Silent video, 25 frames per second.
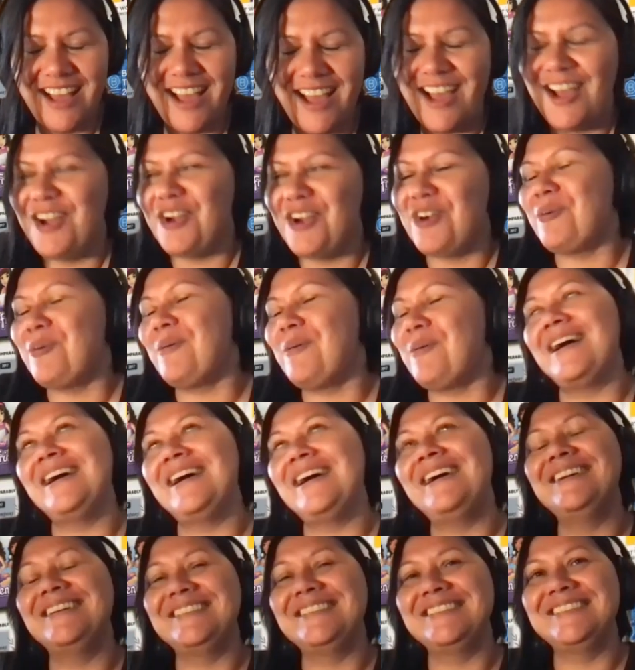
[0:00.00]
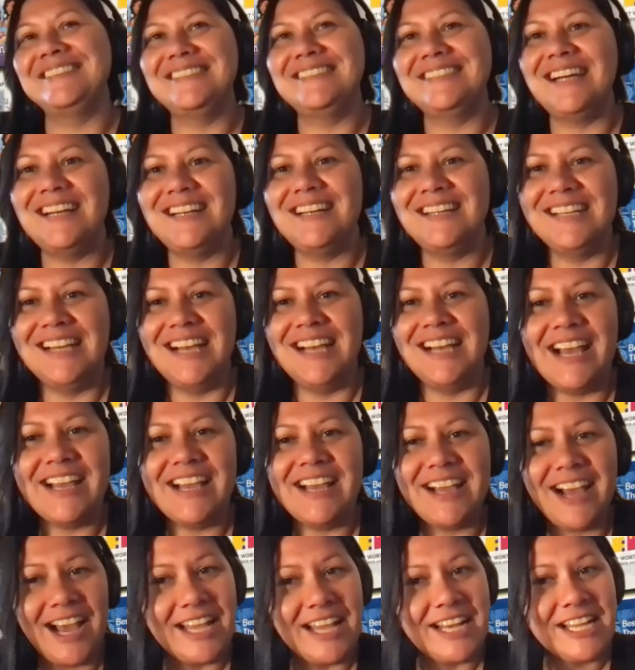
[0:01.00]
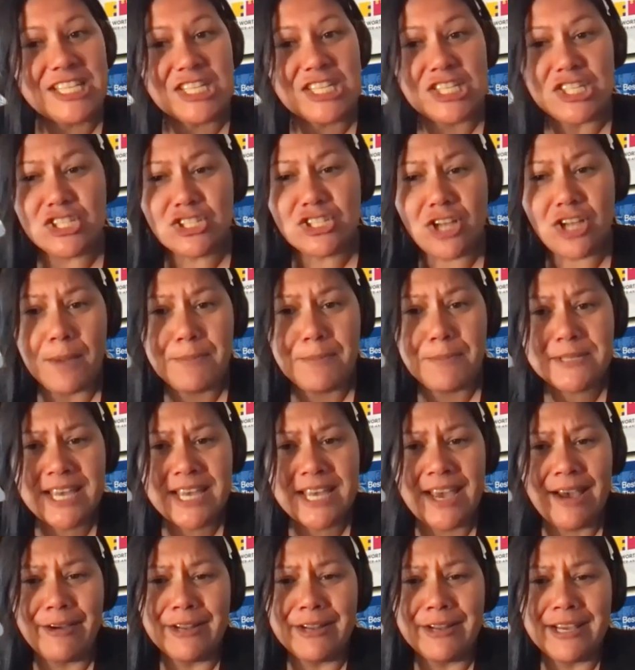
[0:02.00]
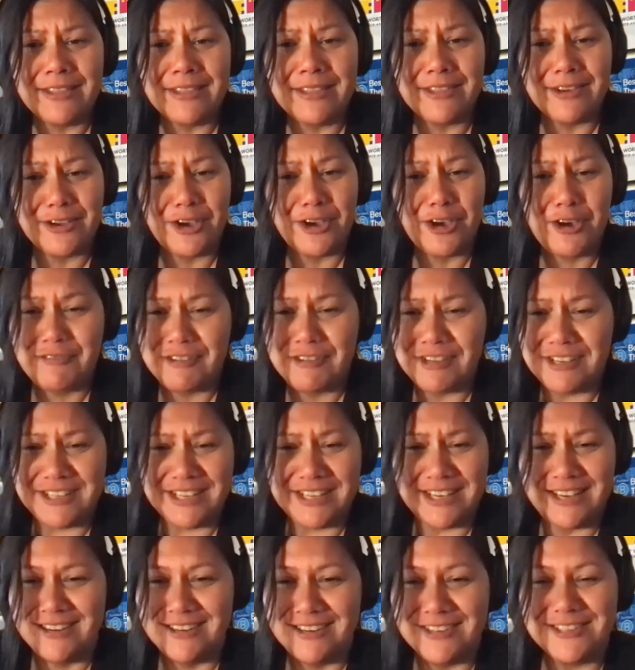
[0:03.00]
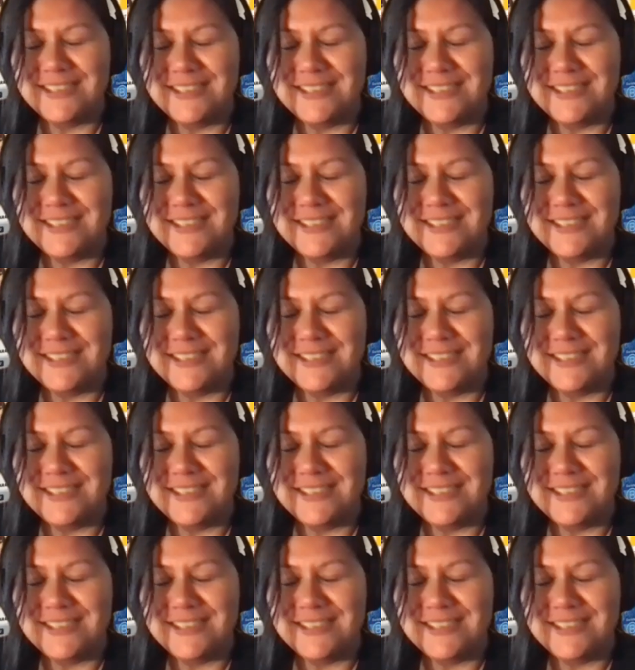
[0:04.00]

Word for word: I, wow. Yeah, I guess that's how I kind of stopped counting the COVID years.